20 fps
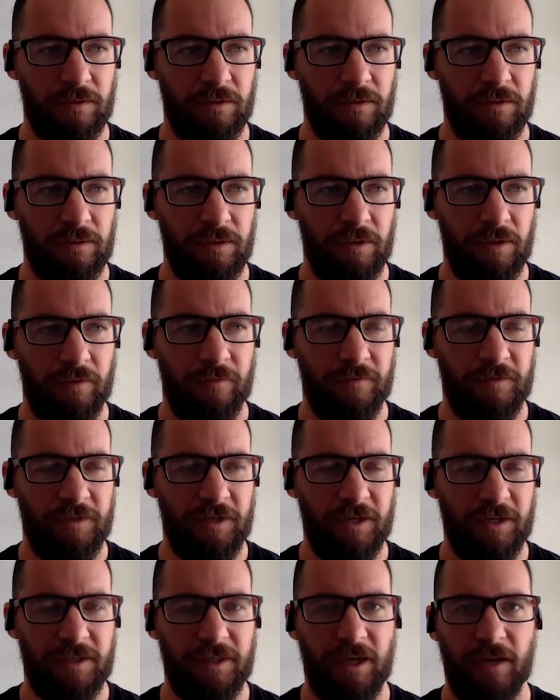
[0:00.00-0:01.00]
sort of
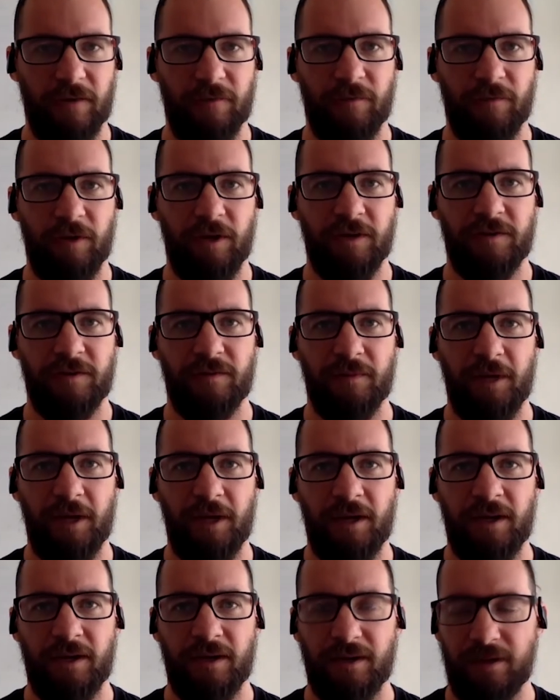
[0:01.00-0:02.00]
just out of reach for
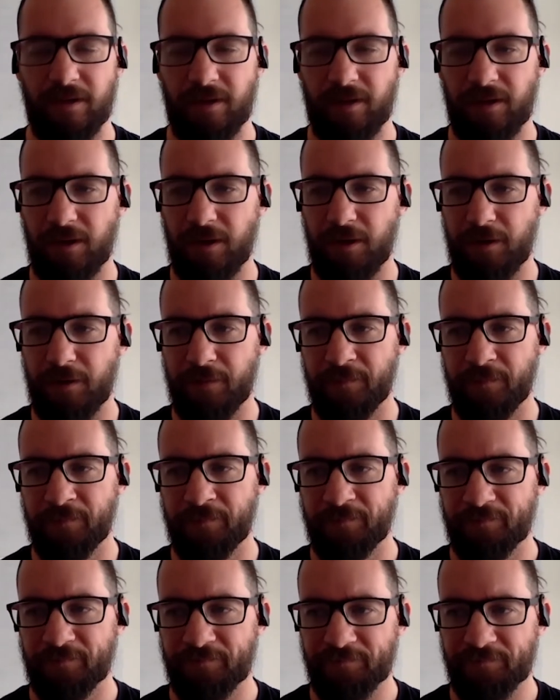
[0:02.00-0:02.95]
me. Um,